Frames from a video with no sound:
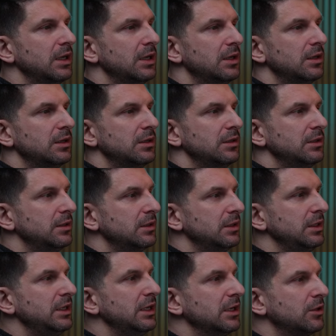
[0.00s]
There is
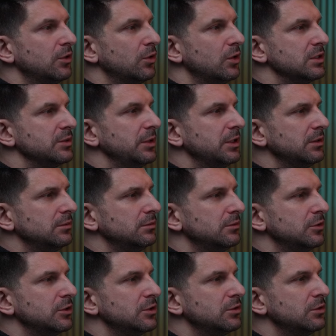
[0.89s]
a
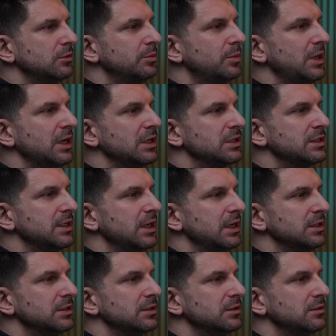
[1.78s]
size. Here is the
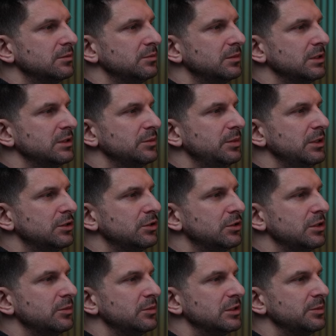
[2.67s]
brush size.
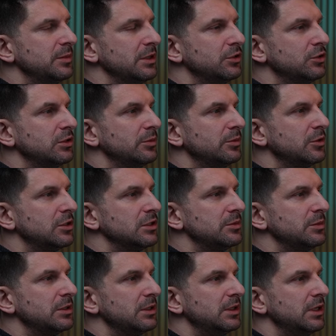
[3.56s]
We increase or
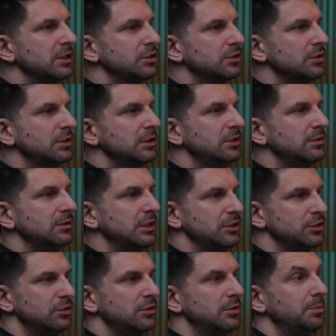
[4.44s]
decrease the size of our
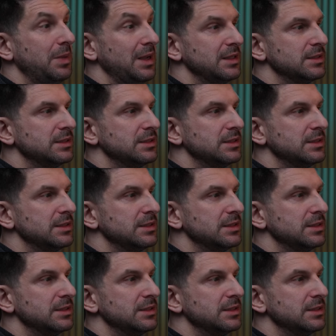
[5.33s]
brush.